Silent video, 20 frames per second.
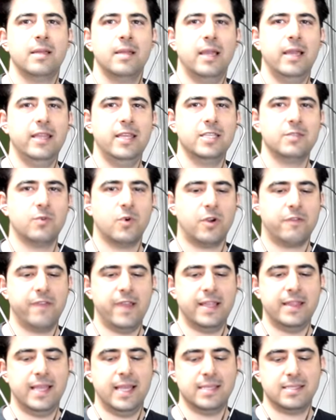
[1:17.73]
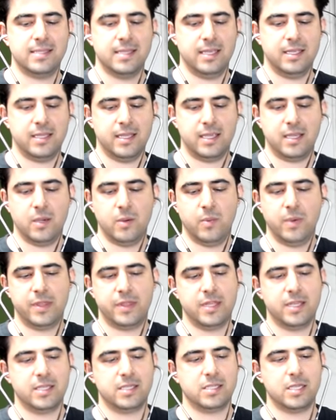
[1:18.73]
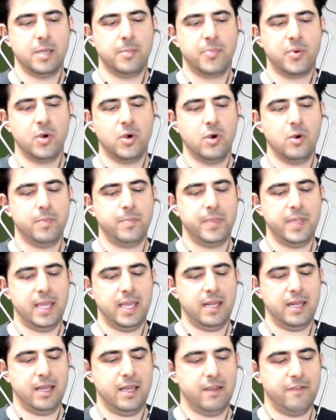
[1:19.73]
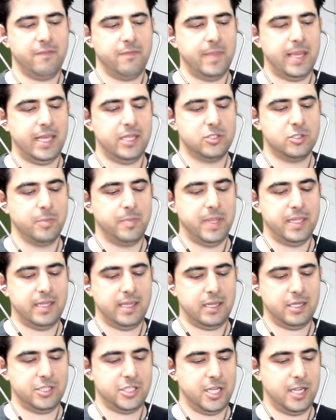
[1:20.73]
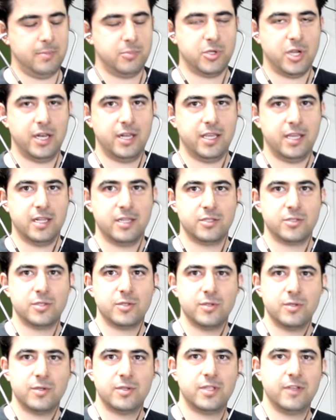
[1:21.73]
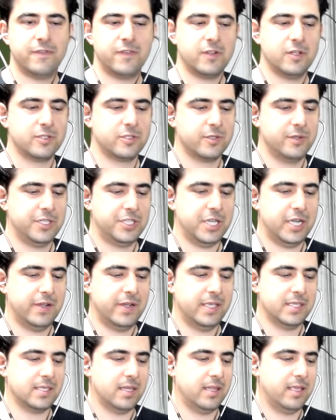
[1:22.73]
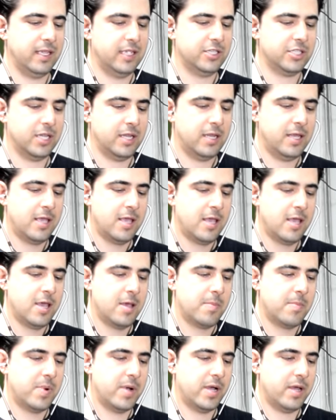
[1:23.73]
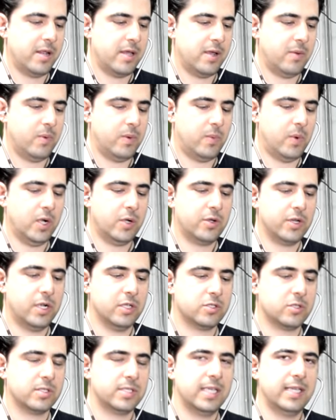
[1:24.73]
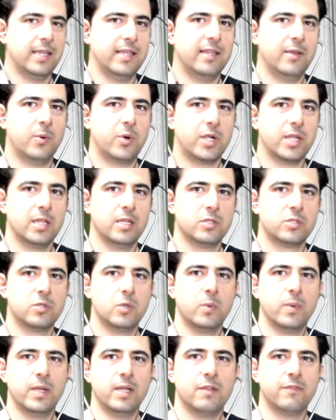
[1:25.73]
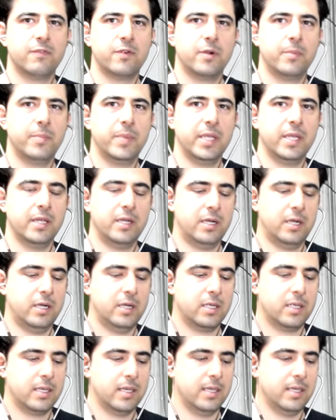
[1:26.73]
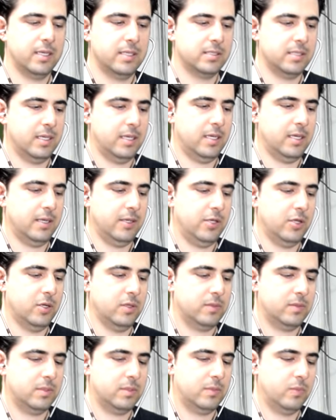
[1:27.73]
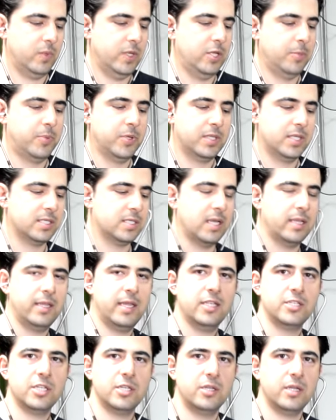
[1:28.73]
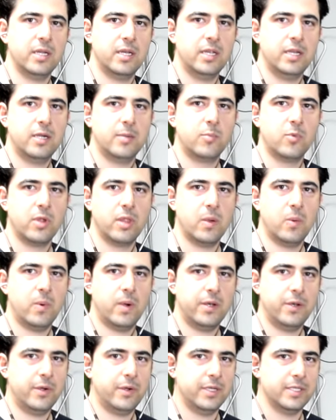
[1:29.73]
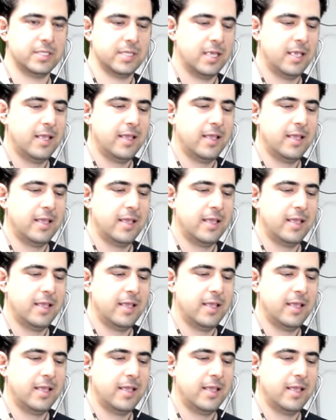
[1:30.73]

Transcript: And these work fantastic. They come with this uh, probe that I've managed to bend out of shape trying to get into difficult to reach areas on the engine. But uh, one could also say that they work a little too well for a beginner because, uh, you know, when you put this on the engine, you're going to hear more than one noise.